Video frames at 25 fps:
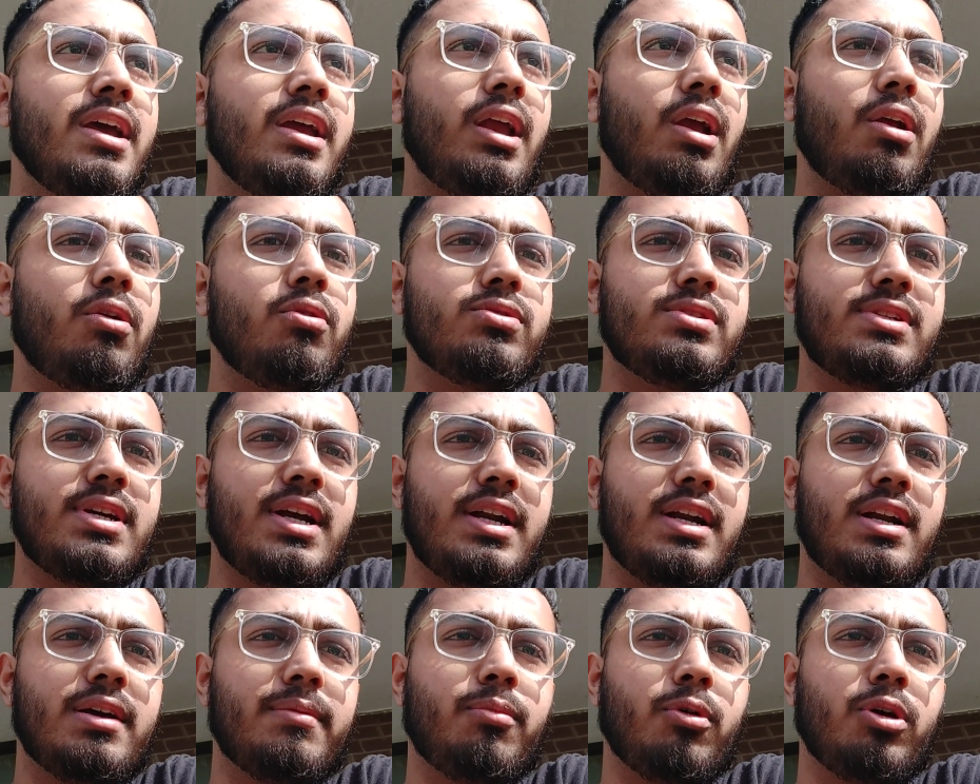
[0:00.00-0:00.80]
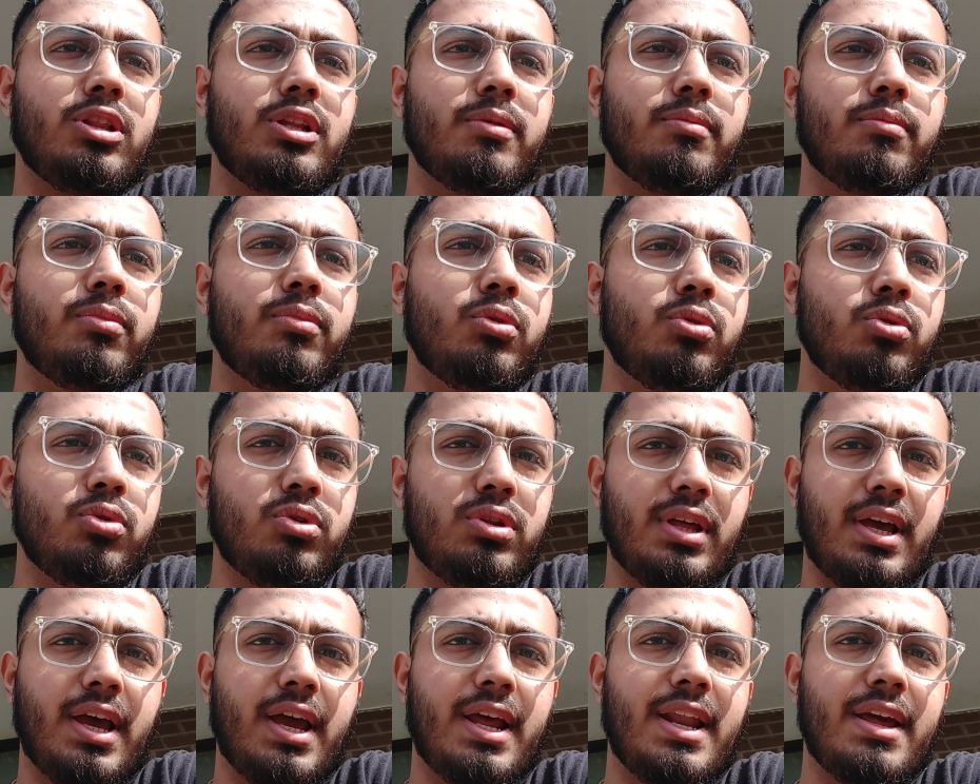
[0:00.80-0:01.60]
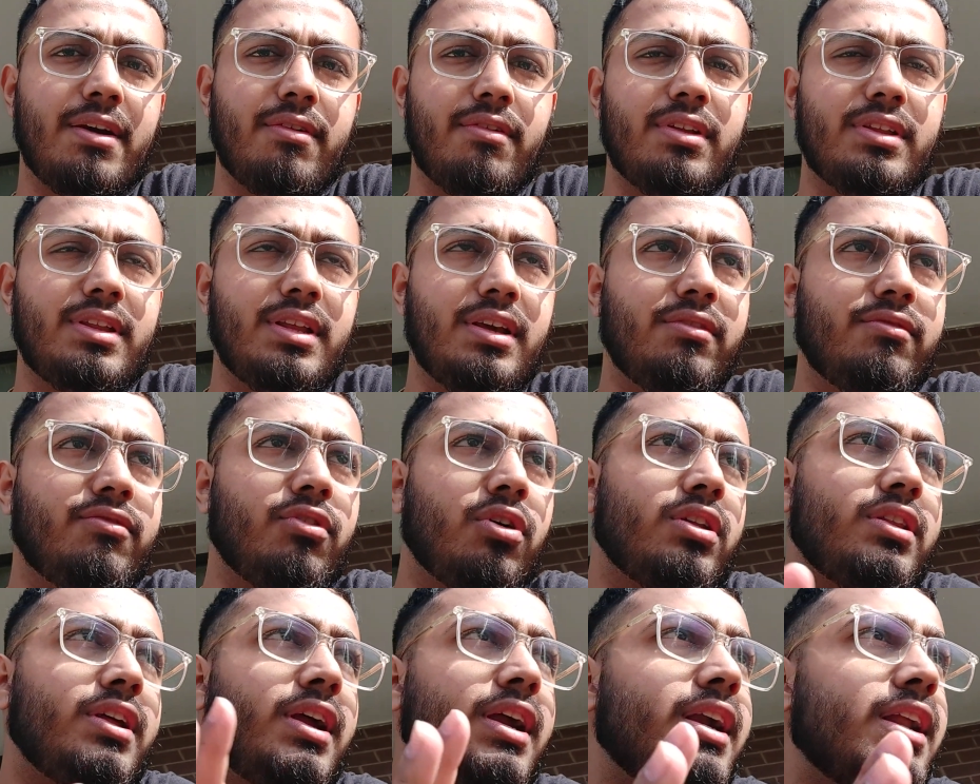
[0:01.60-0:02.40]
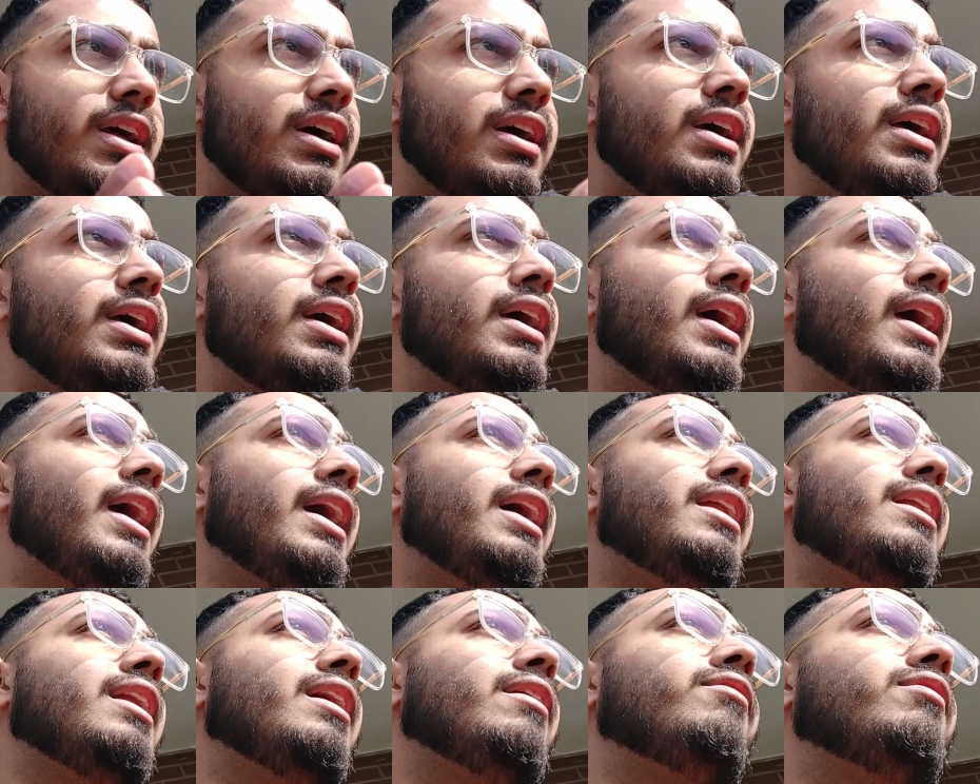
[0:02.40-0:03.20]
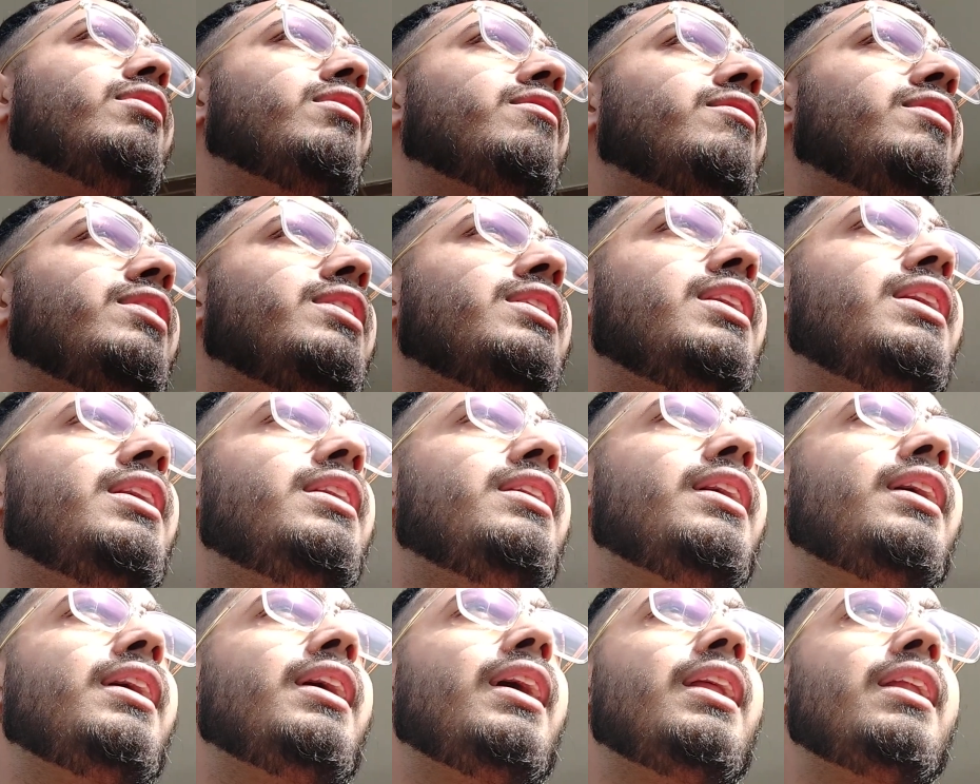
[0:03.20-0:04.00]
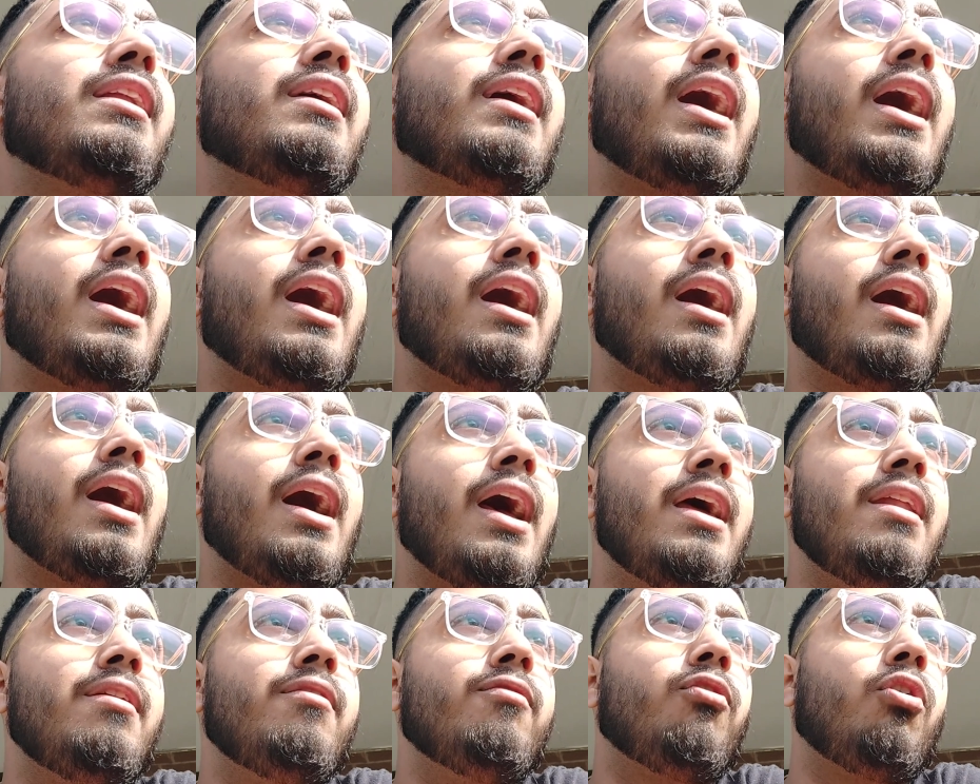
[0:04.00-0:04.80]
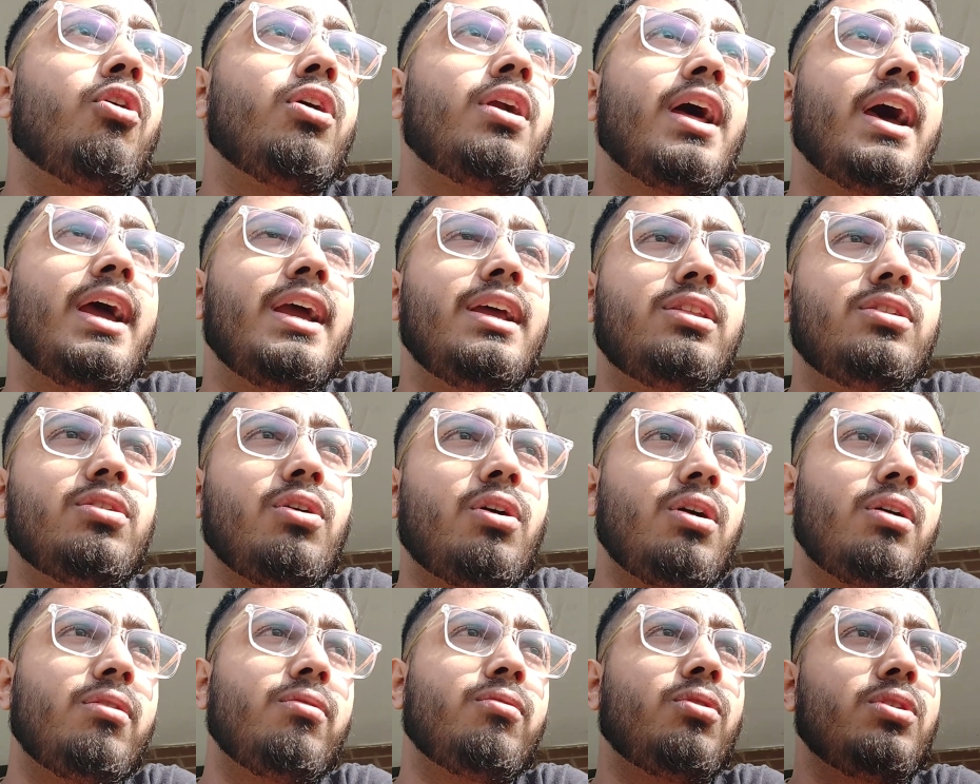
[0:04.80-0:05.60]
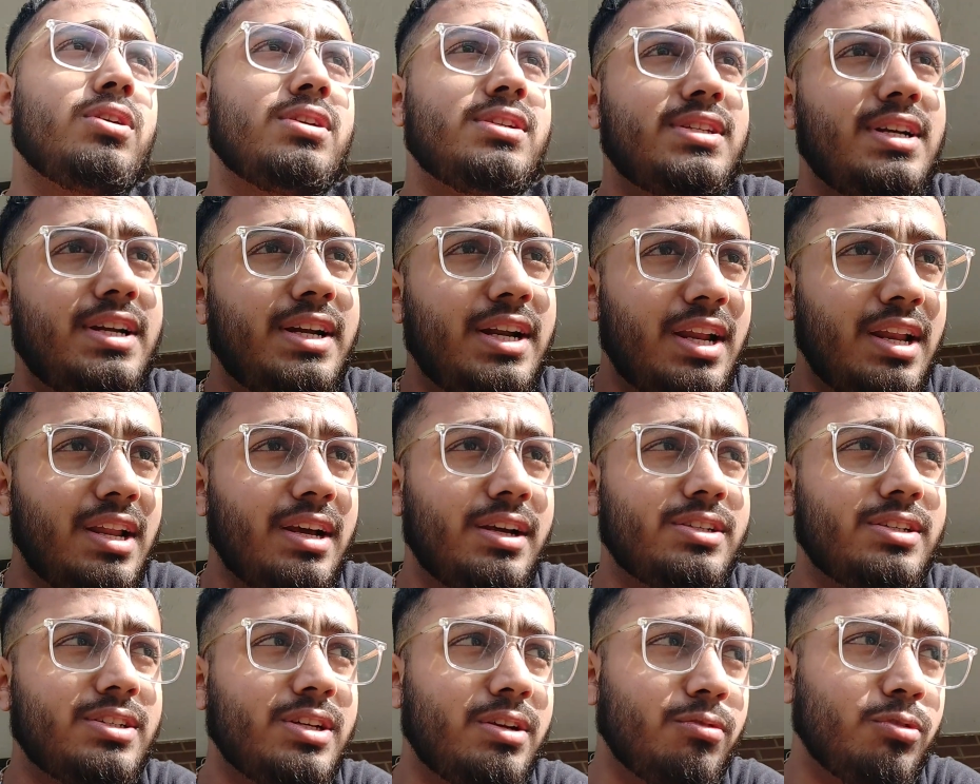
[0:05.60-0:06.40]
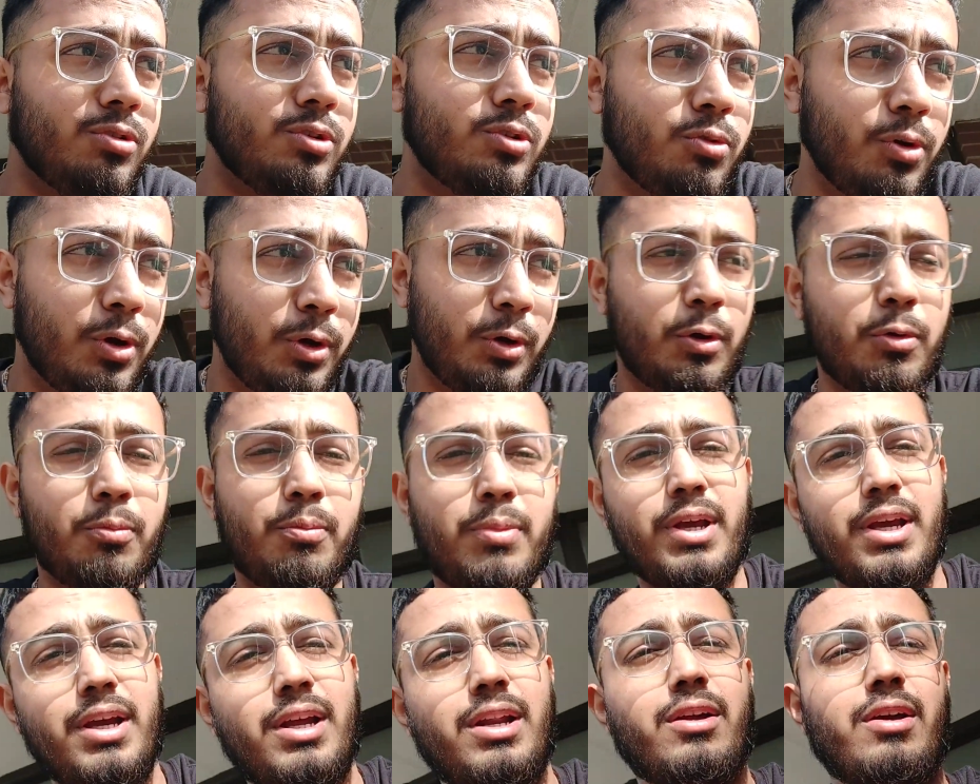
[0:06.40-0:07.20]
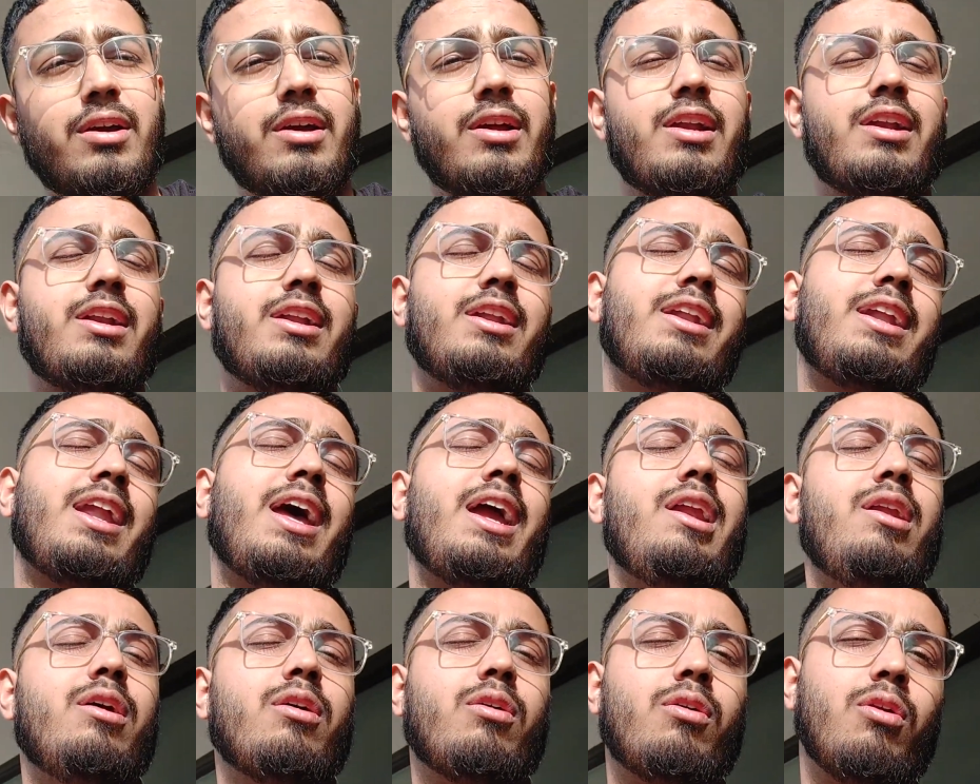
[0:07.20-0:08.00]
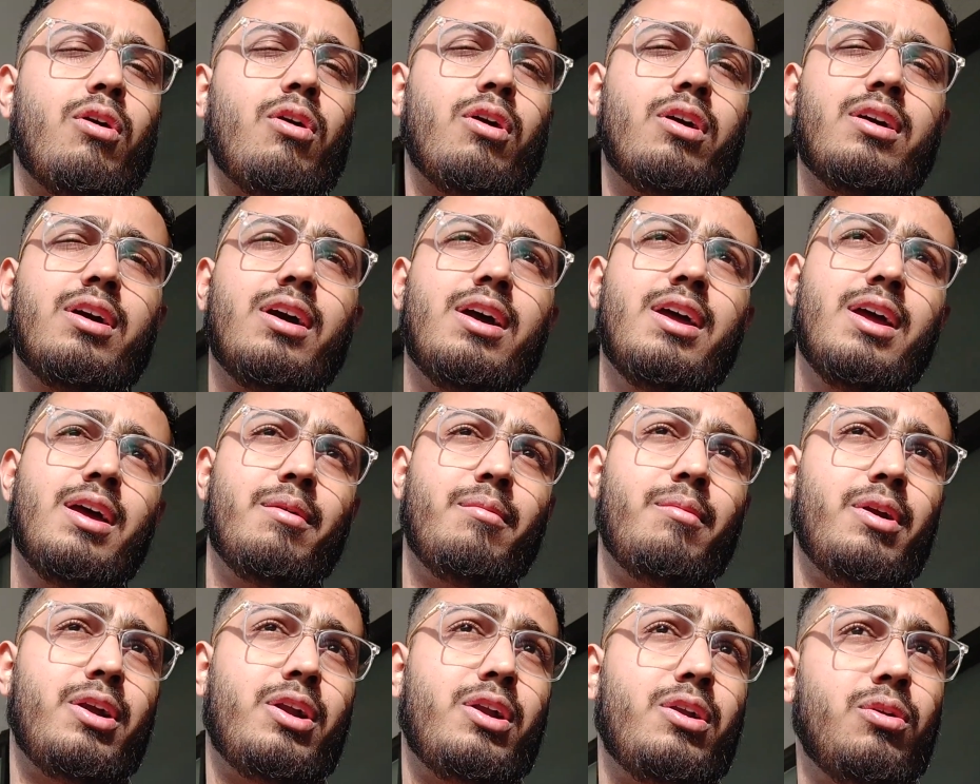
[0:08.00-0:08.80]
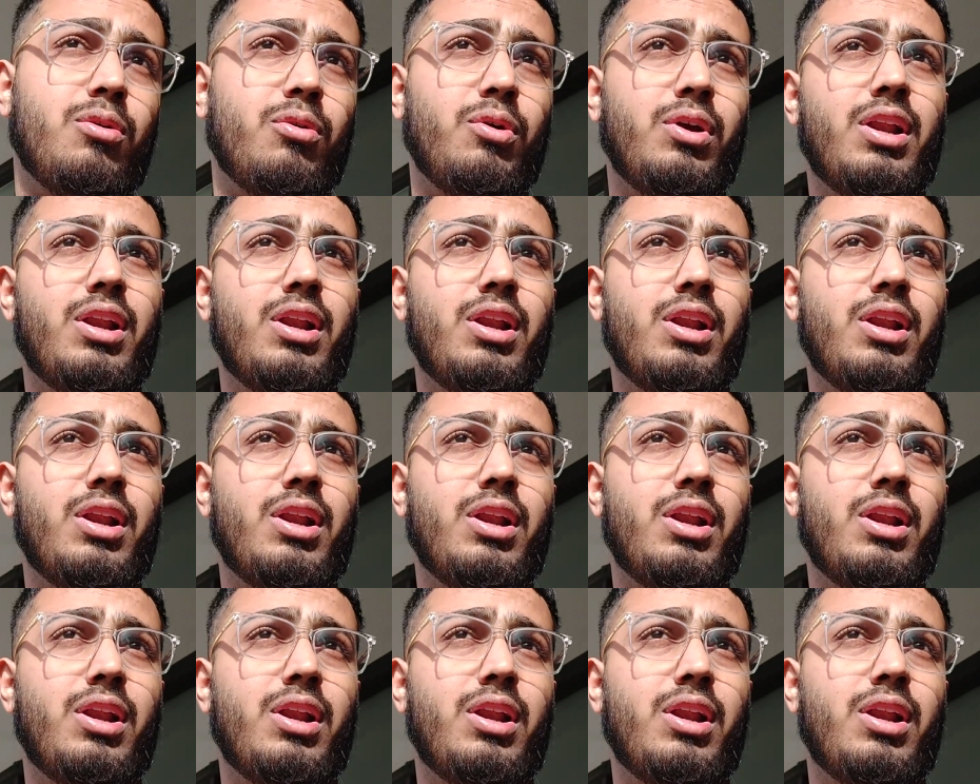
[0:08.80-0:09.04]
You have to set up all the booth and everything for that. And after we did that, and what I thought was that election was going to begin at 9 o'clock, but no,